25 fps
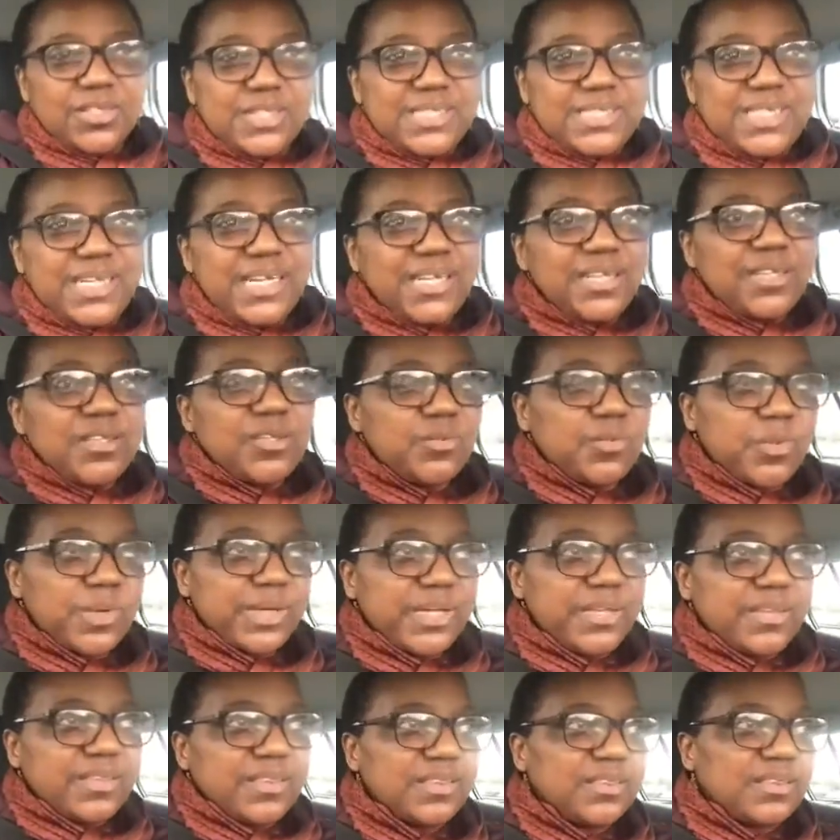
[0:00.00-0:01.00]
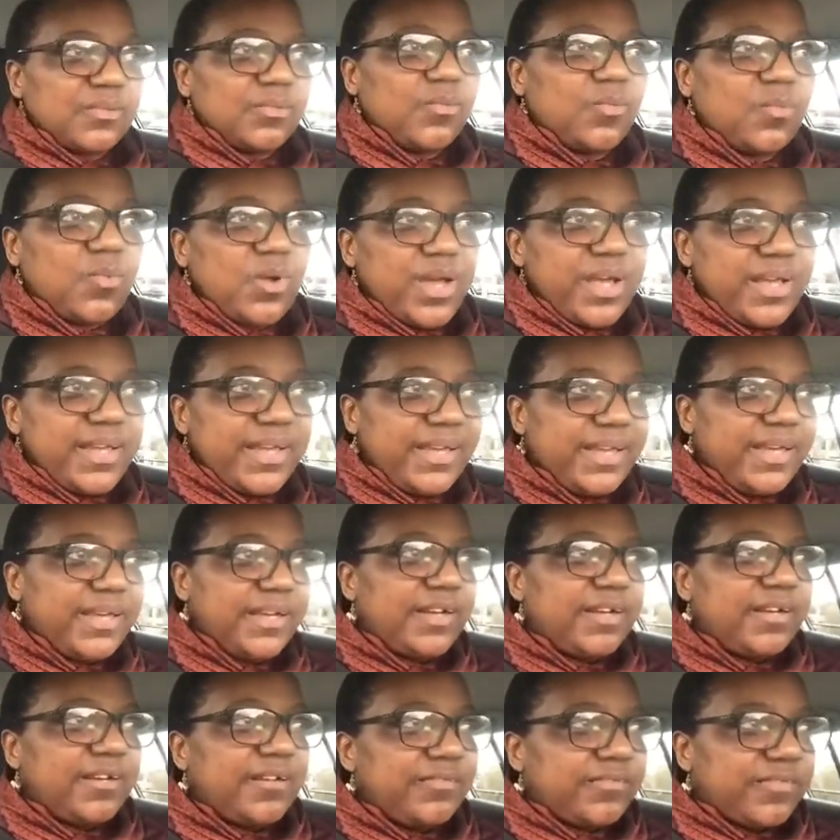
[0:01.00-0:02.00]
deal with working
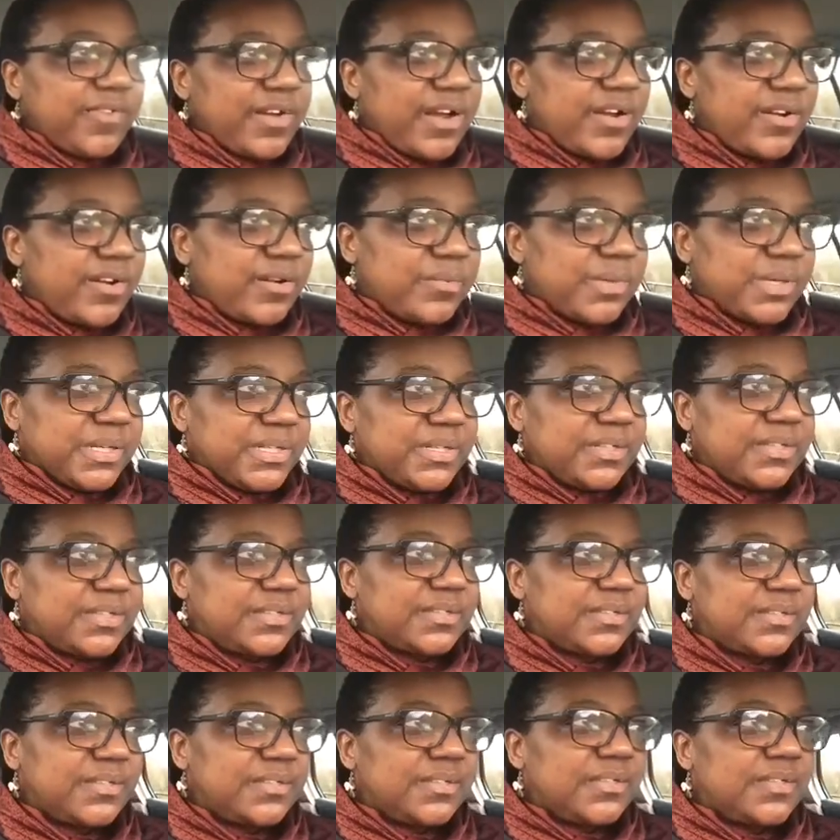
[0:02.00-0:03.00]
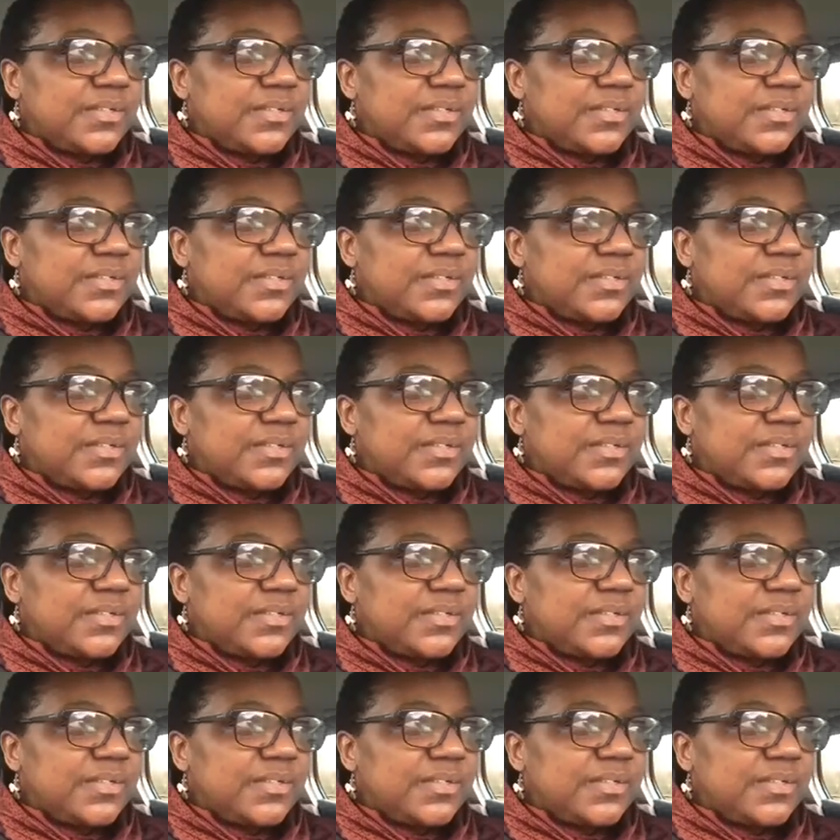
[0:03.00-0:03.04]
in an environment